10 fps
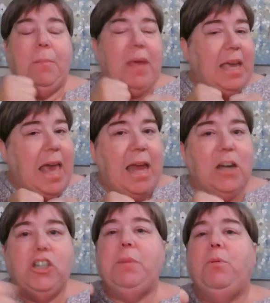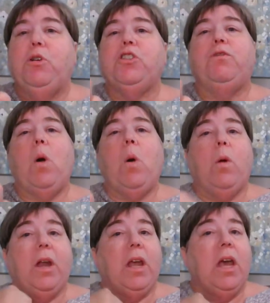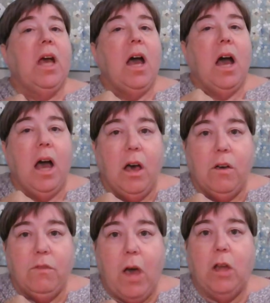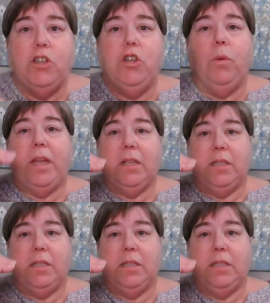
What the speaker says: a big energy push forward of doing